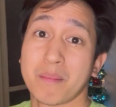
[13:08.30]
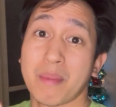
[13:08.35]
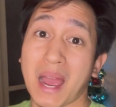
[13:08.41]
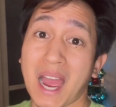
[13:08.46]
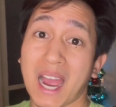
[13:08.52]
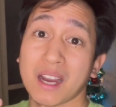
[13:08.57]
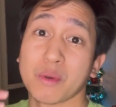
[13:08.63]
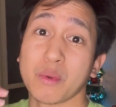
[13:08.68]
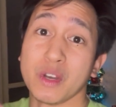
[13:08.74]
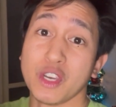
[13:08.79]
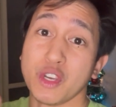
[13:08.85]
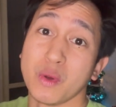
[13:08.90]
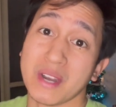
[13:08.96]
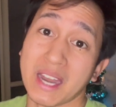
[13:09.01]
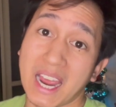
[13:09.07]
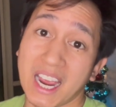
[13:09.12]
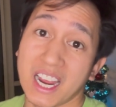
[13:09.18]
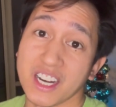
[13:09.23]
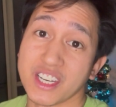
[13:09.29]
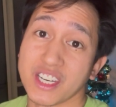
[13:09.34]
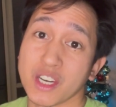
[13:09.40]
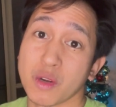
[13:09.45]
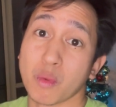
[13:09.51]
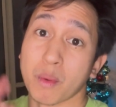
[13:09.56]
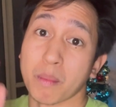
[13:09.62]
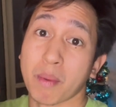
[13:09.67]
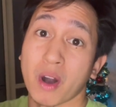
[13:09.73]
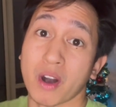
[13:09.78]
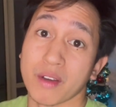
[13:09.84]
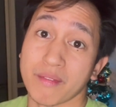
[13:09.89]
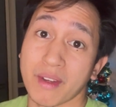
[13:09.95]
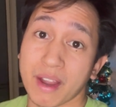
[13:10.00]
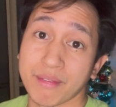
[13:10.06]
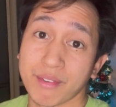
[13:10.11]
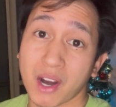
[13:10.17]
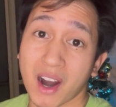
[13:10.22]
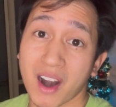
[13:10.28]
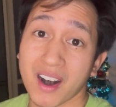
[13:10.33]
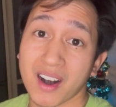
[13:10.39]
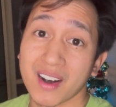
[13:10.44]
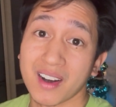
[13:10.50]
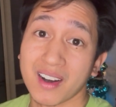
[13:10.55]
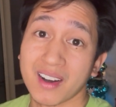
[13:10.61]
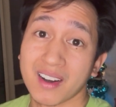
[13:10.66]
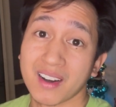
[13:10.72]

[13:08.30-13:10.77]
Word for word: back when you and Angie were part of FCAR,